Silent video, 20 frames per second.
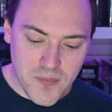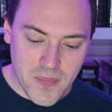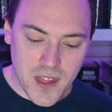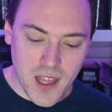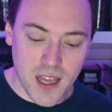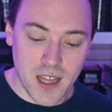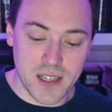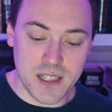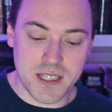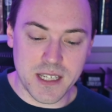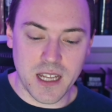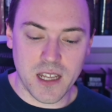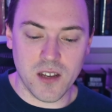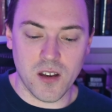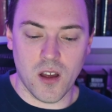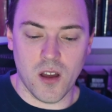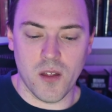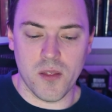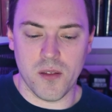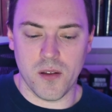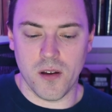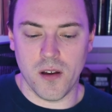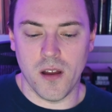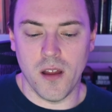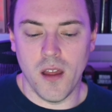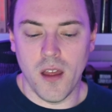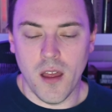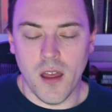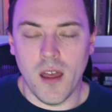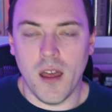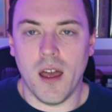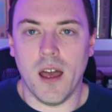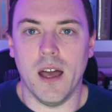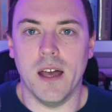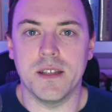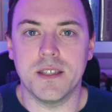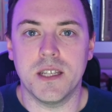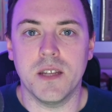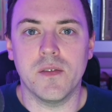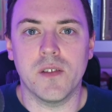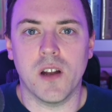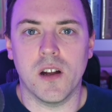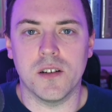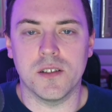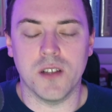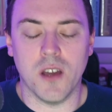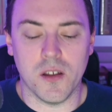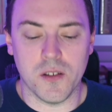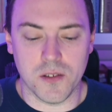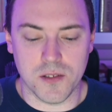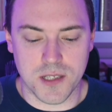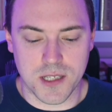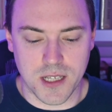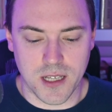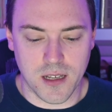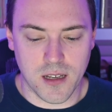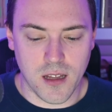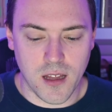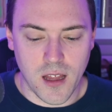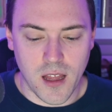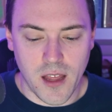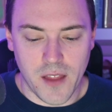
The second author, Stephen R. Donaldson.